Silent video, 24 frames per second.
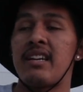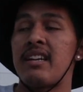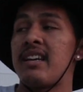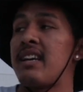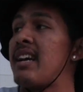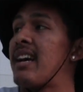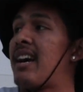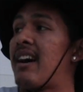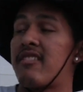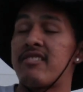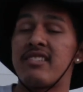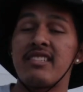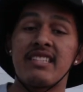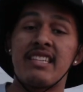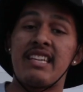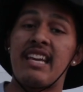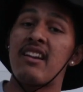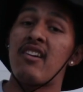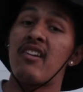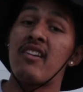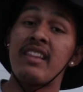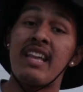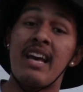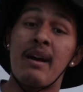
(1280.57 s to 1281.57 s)
I just
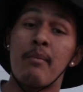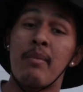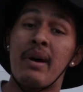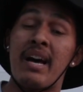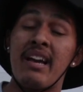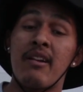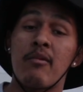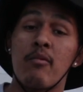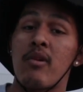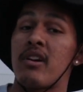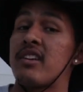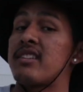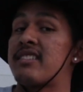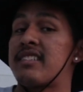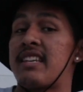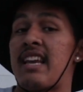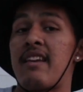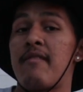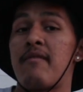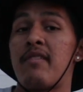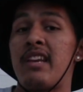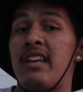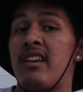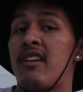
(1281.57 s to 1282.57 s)
get on that bike, watch
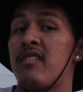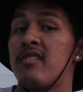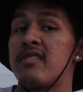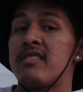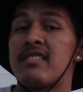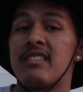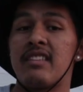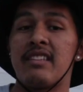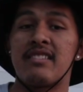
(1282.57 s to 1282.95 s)
skate videos,